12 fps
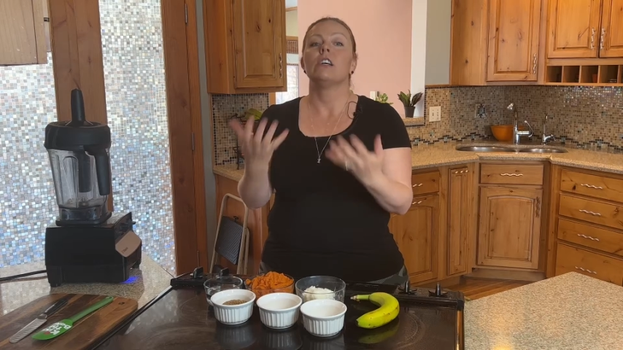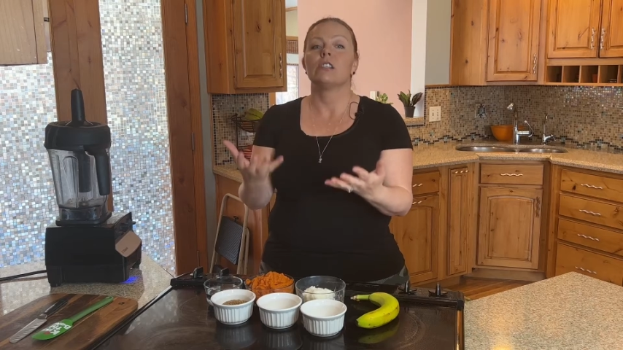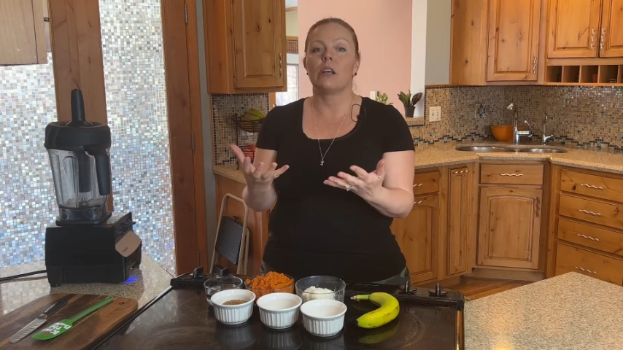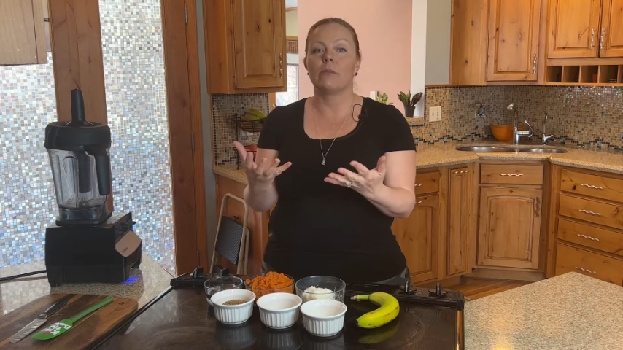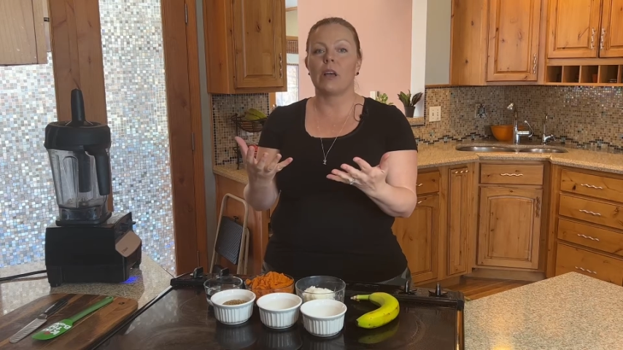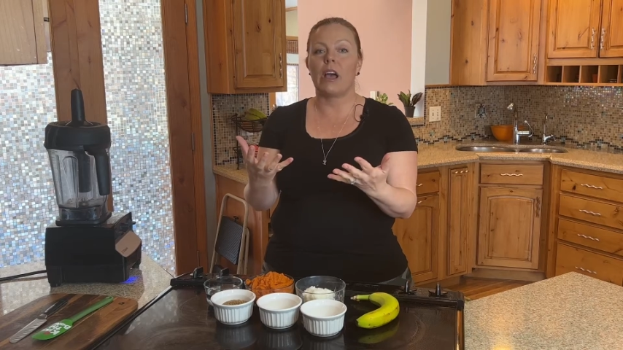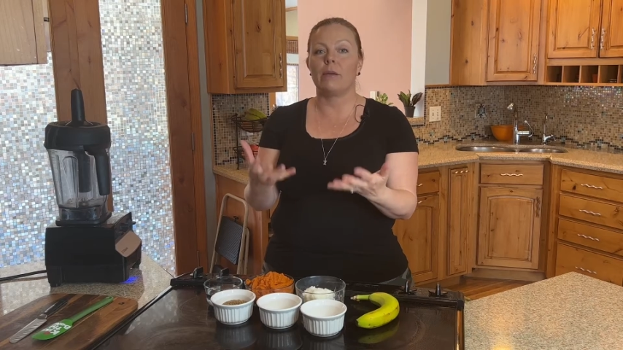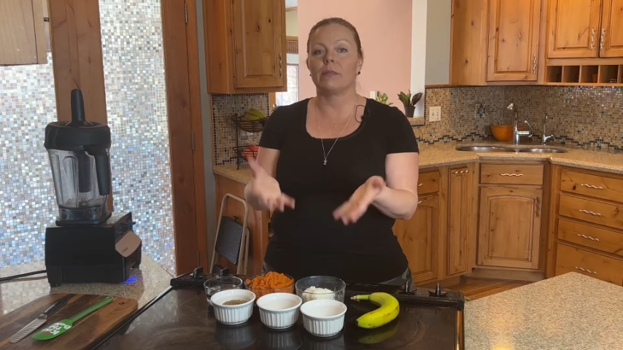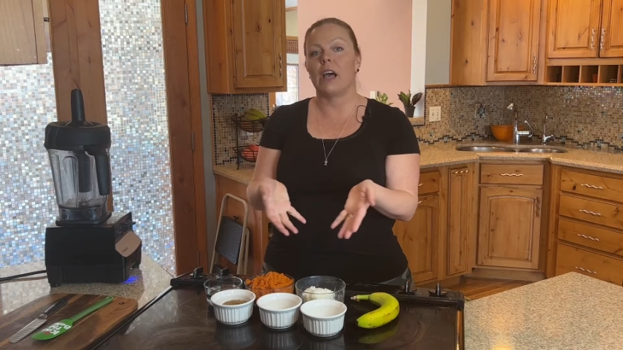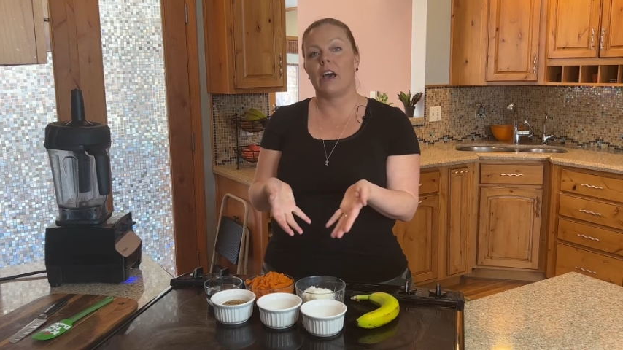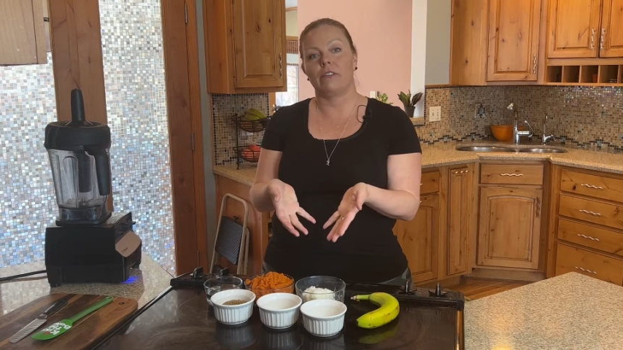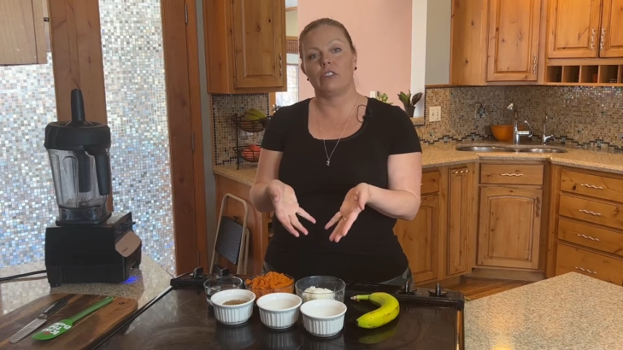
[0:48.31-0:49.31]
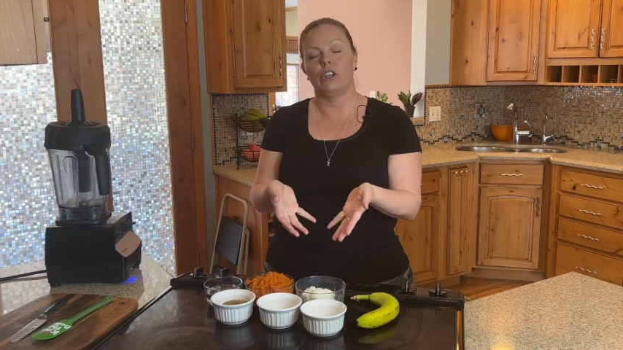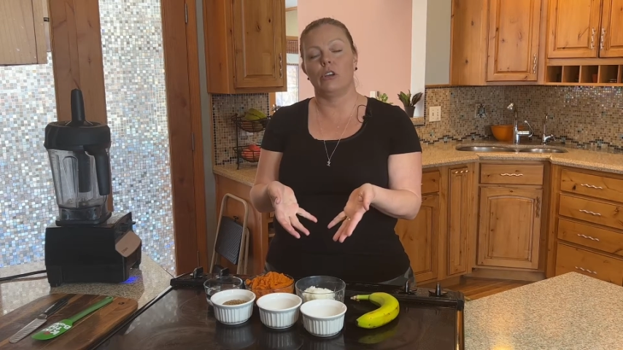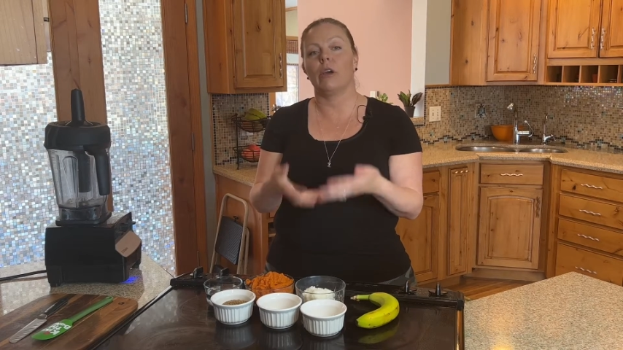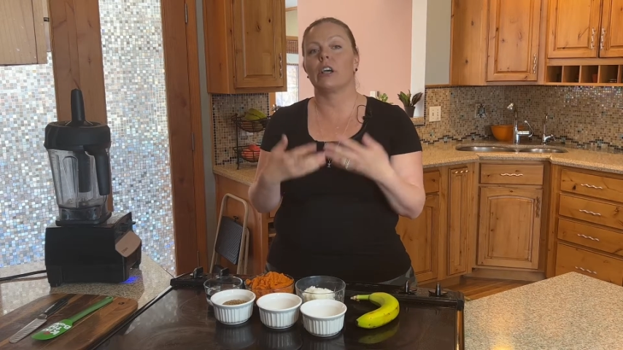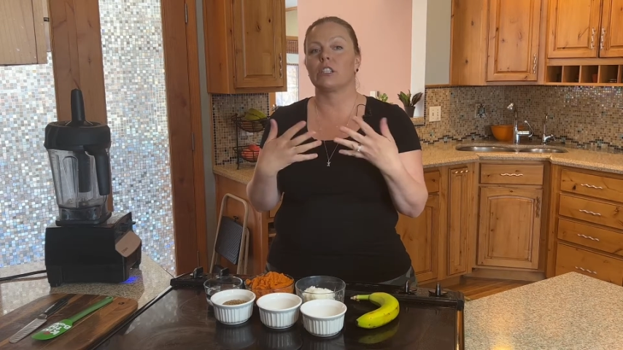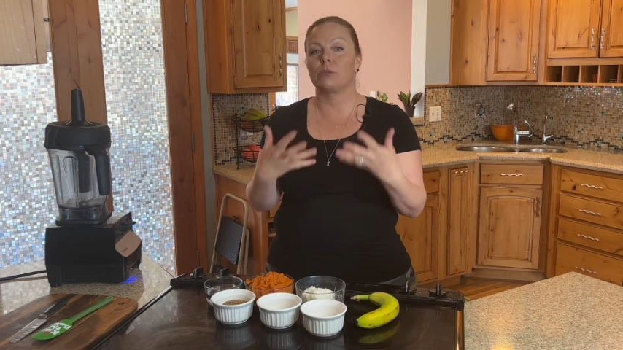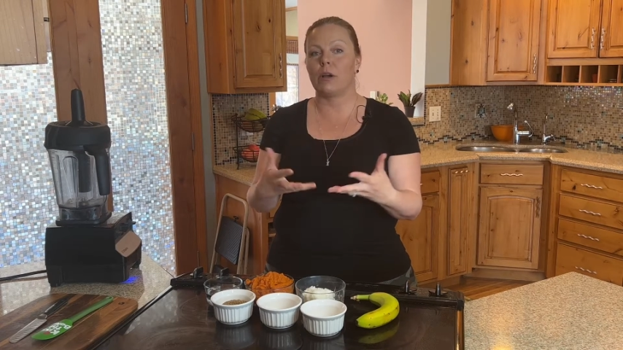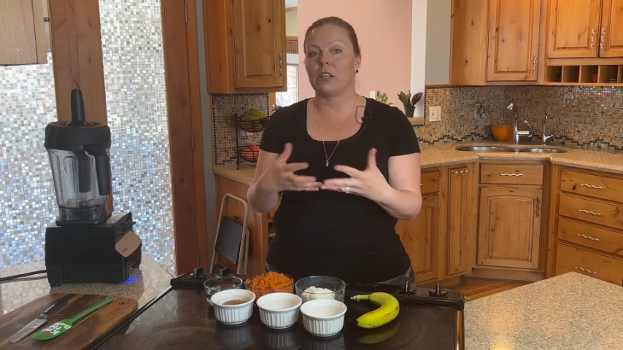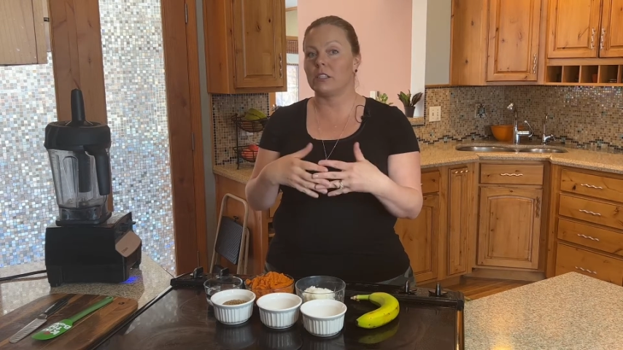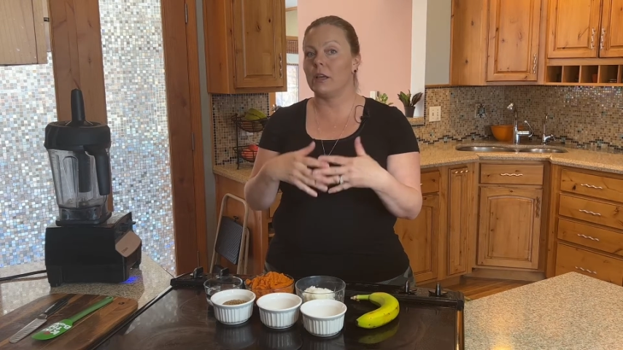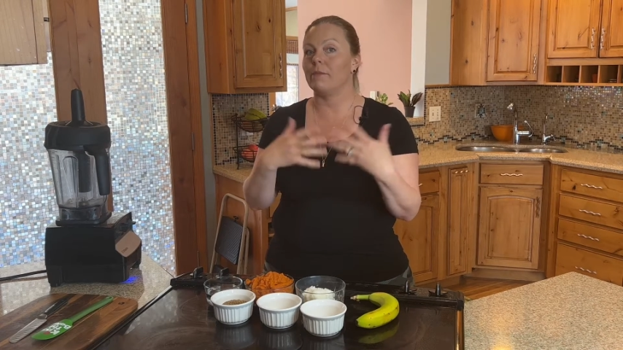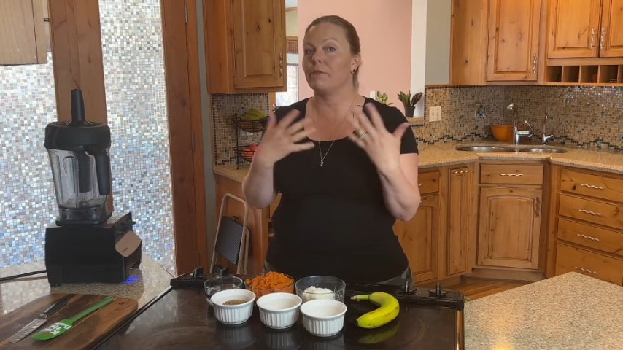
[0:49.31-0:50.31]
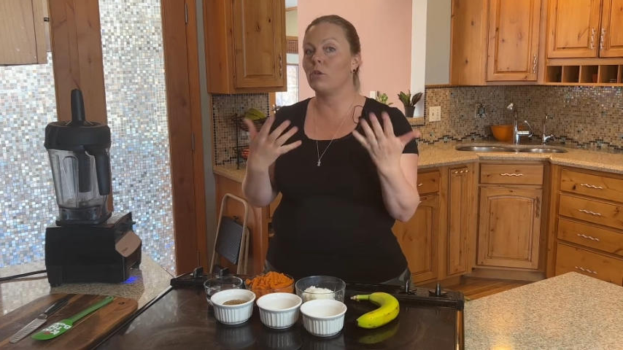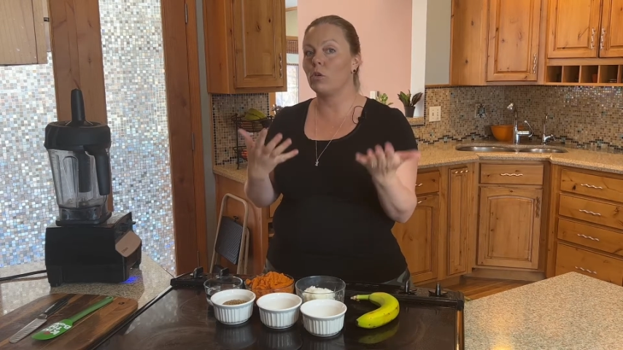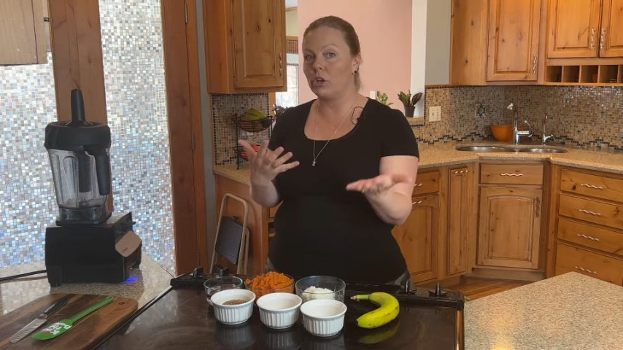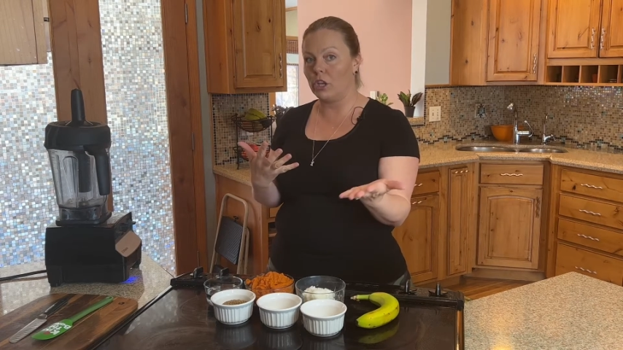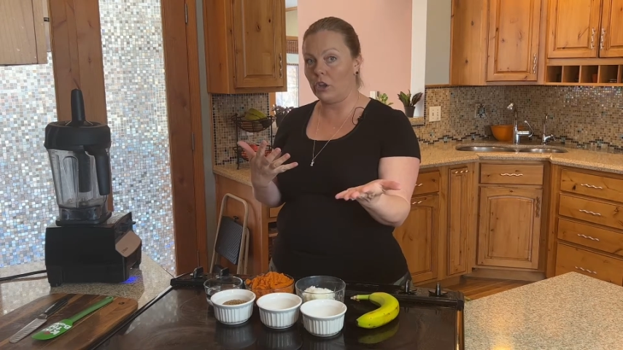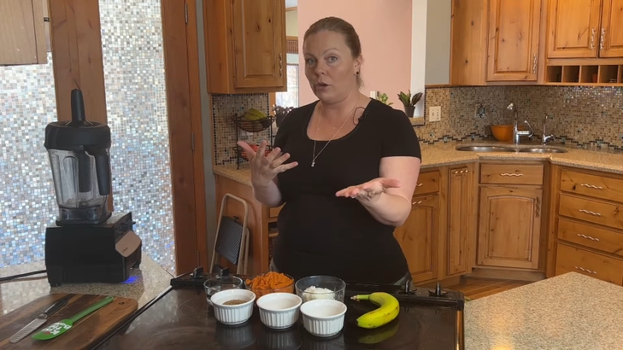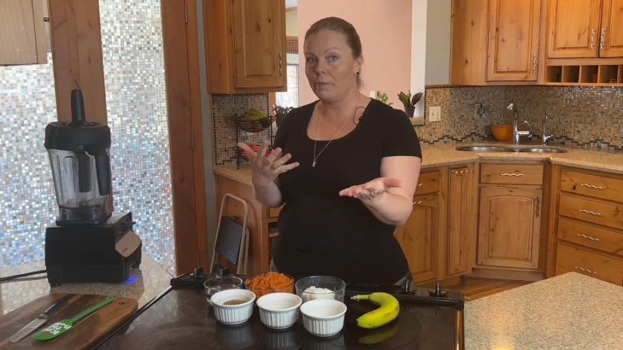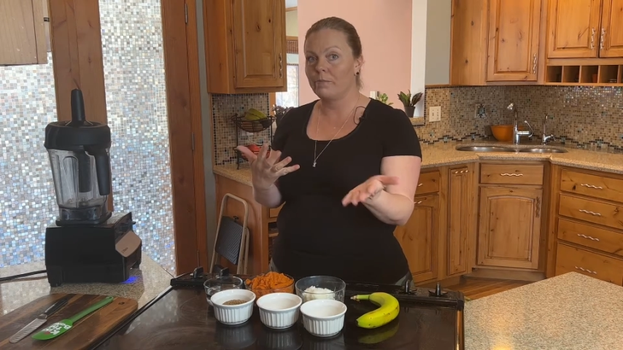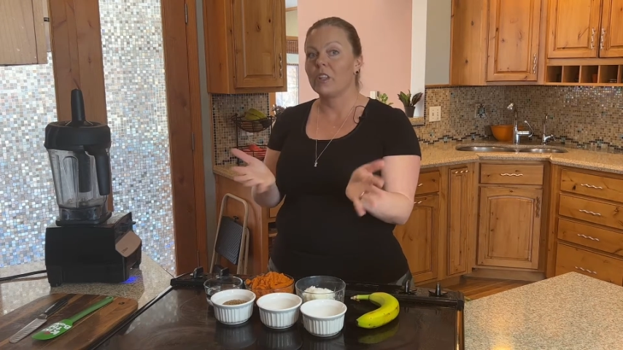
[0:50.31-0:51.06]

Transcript: sometimes have to express them for you.